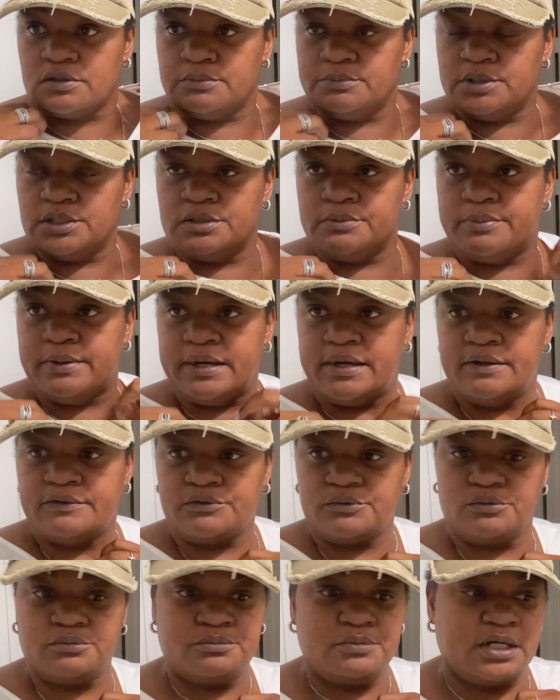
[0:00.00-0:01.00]
I'm in the
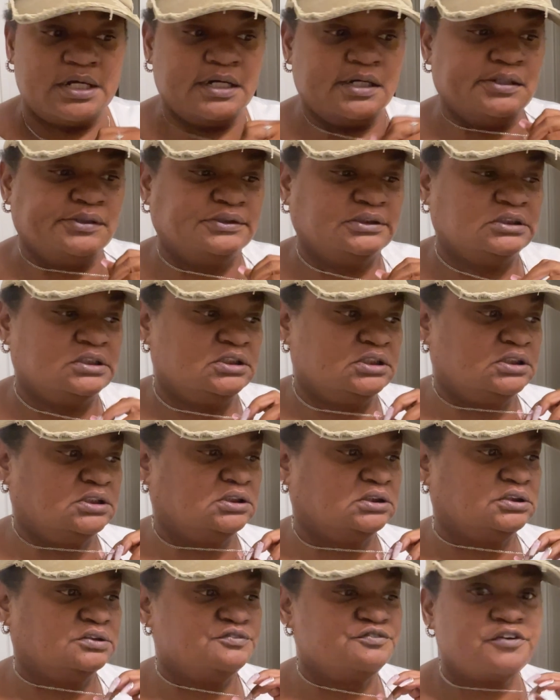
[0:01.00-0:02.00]
bathroom now,
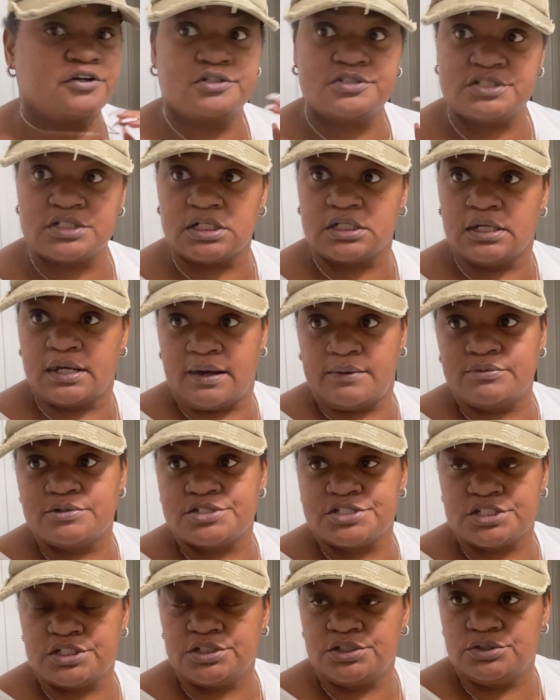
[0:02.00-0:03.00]
and first thing I would
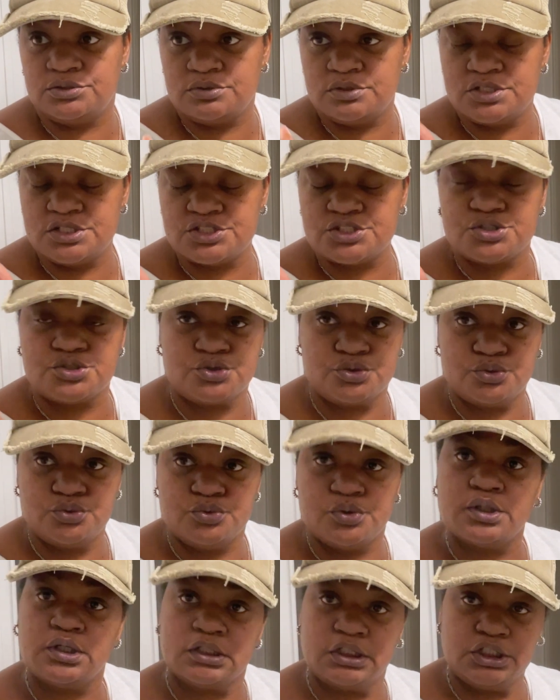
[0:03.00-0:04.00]
tell you is to
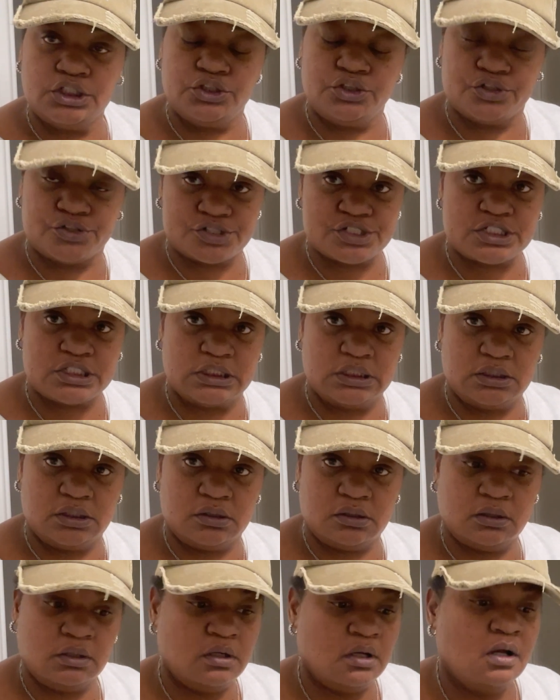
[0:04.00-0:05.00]
clean your sink.
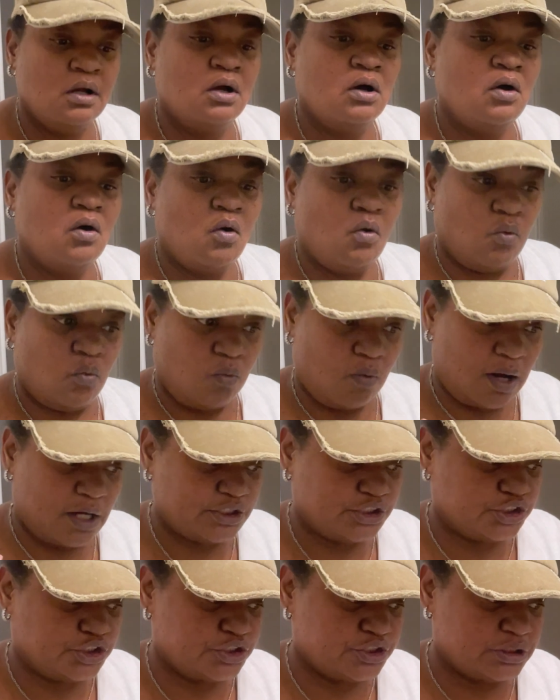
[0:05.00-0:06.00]

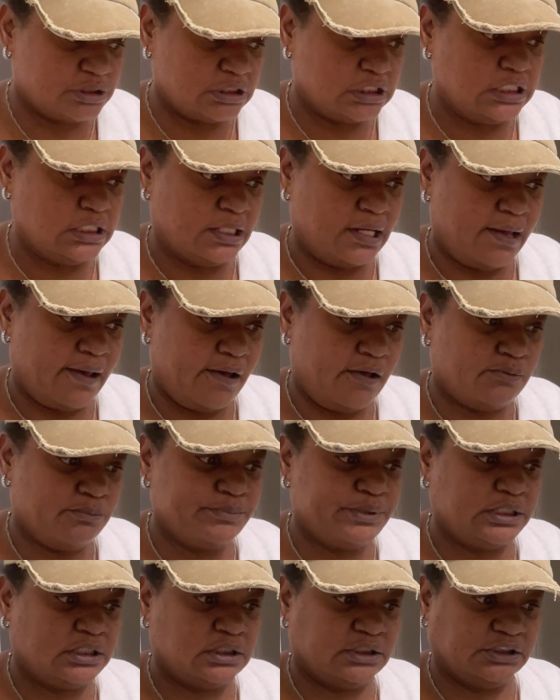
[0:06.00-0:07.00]
Wash your sink out
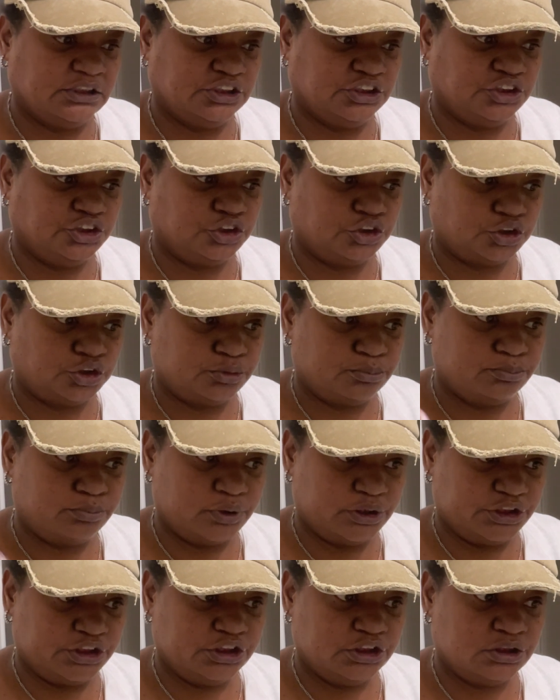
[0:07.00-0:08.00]
because your
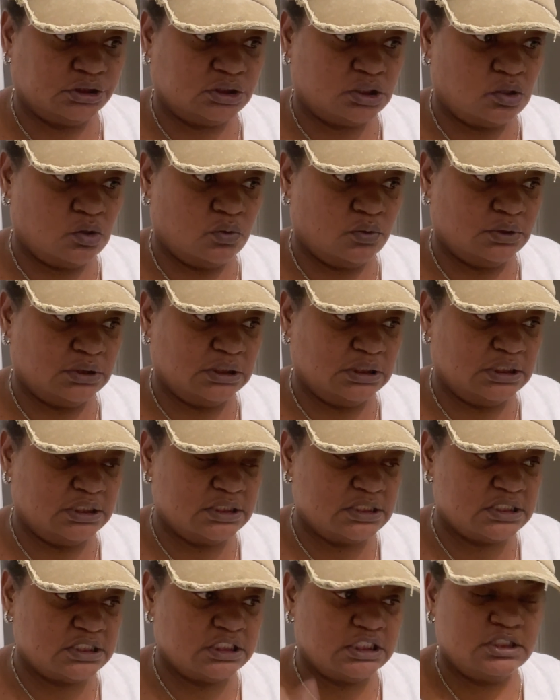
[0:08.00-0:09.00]
brushes are going in the
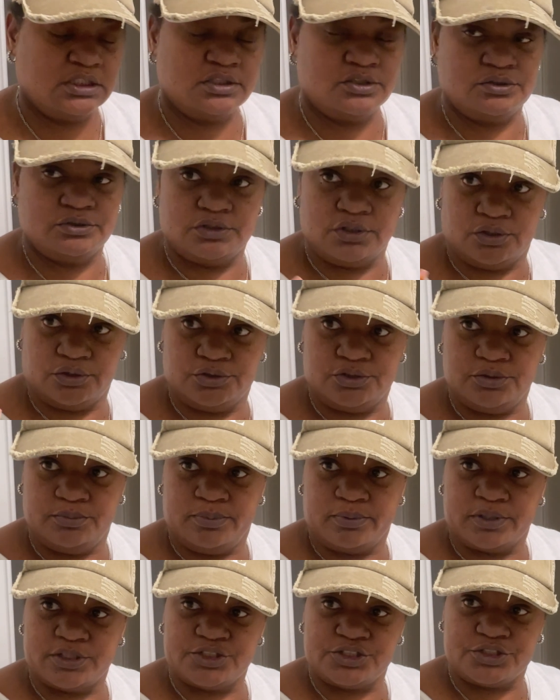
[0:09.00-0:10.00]
sink. You know, you
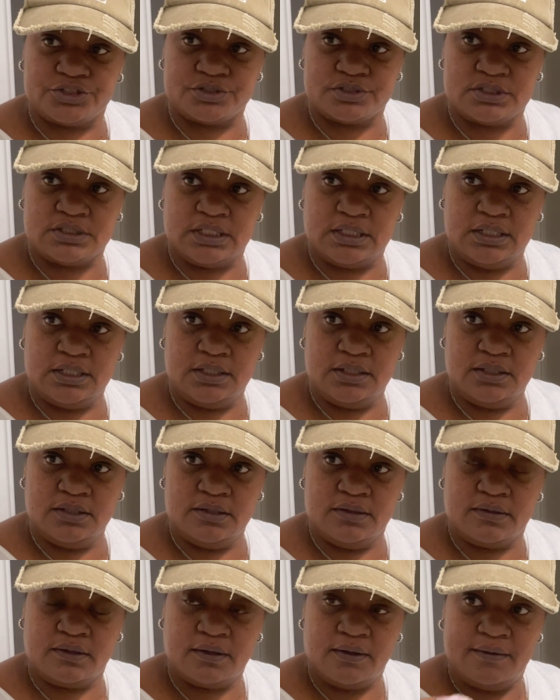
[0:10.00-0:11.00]
brush your teeth
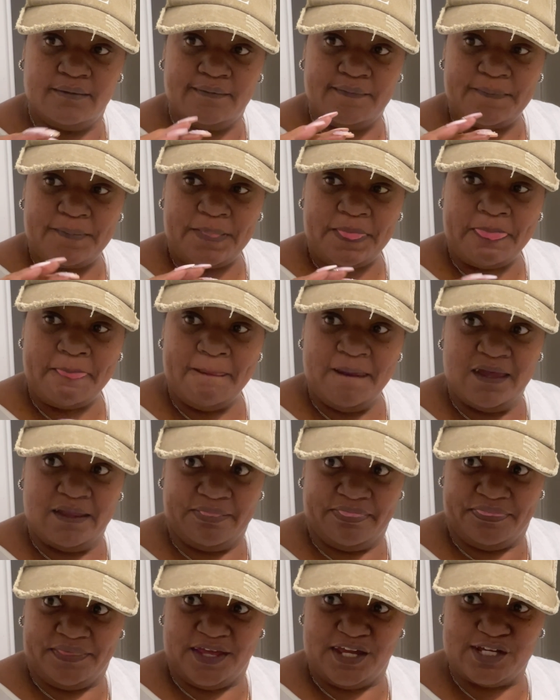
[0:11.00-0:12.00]

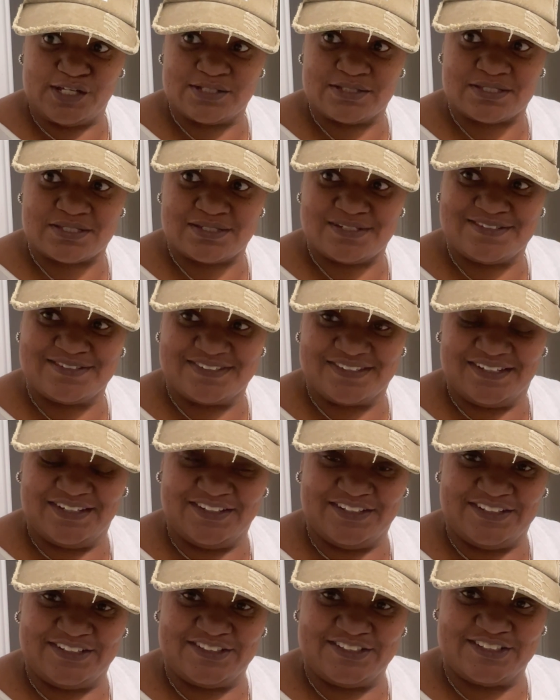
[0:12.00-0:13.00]
and things and
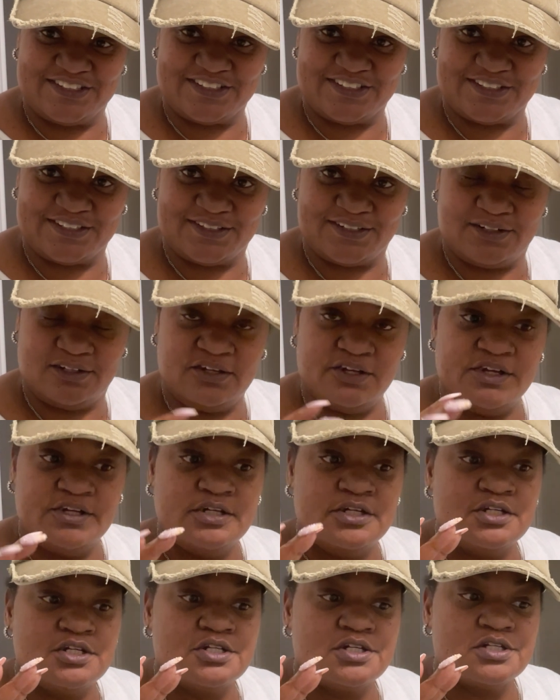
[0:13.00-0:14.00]
such.
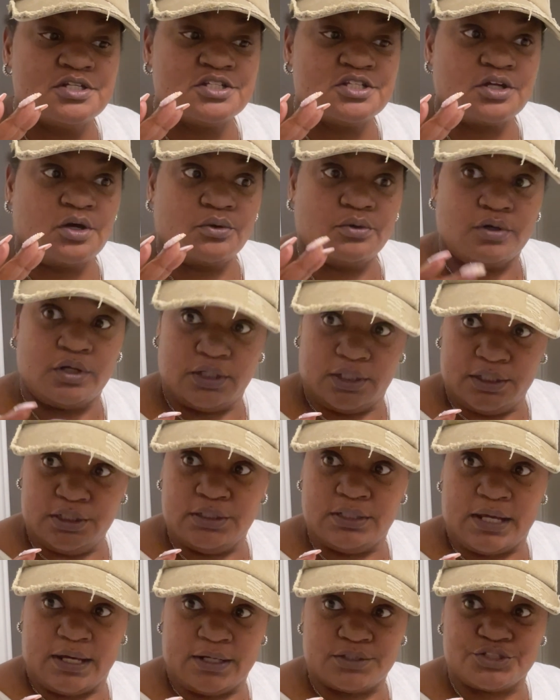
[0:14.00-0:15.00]
So
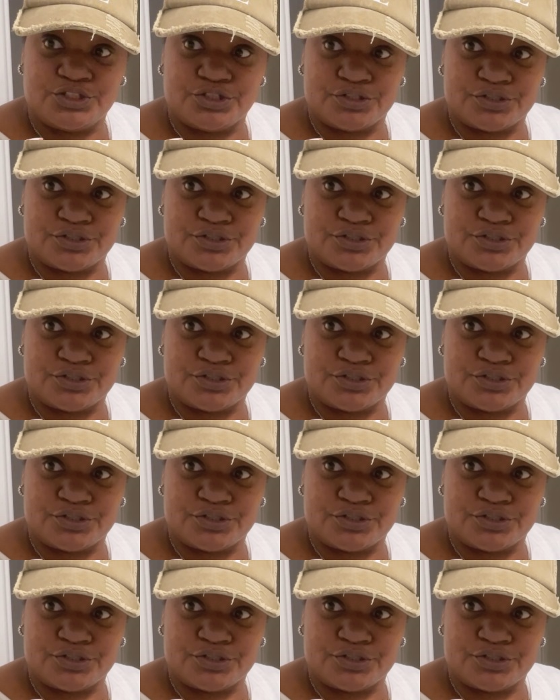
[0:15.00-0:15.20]
clean out your